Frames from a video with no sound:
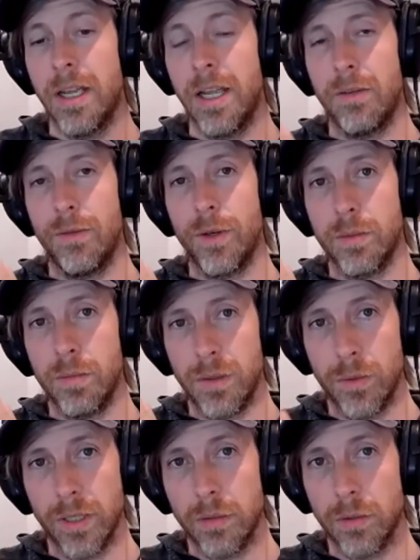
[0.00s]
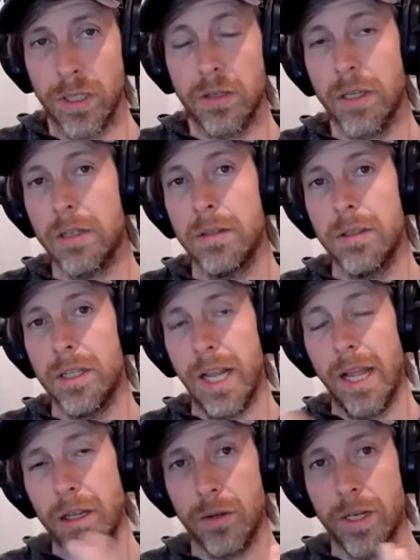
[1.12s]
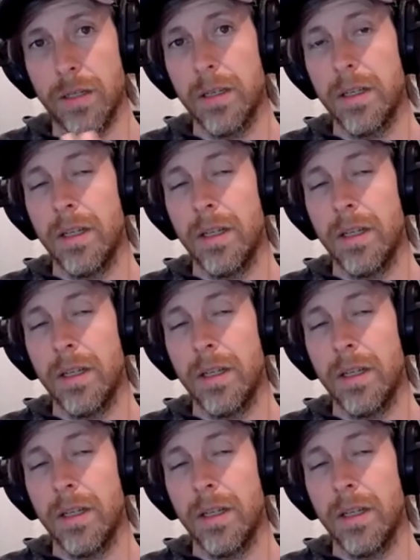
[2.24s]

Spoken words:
and for it to be really, really good and accurate.